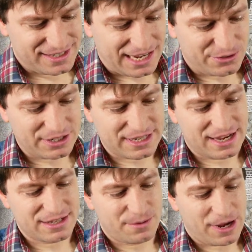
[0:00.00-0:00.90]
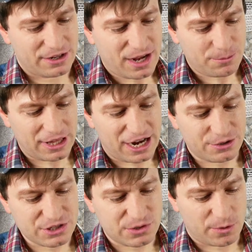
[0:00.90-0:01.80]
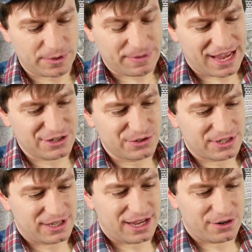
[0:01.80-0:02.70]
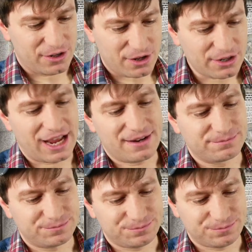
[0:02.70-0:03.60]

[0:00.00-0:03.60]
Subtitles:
Sandra says, about a couple hours, it won't be bad news at all. Okay.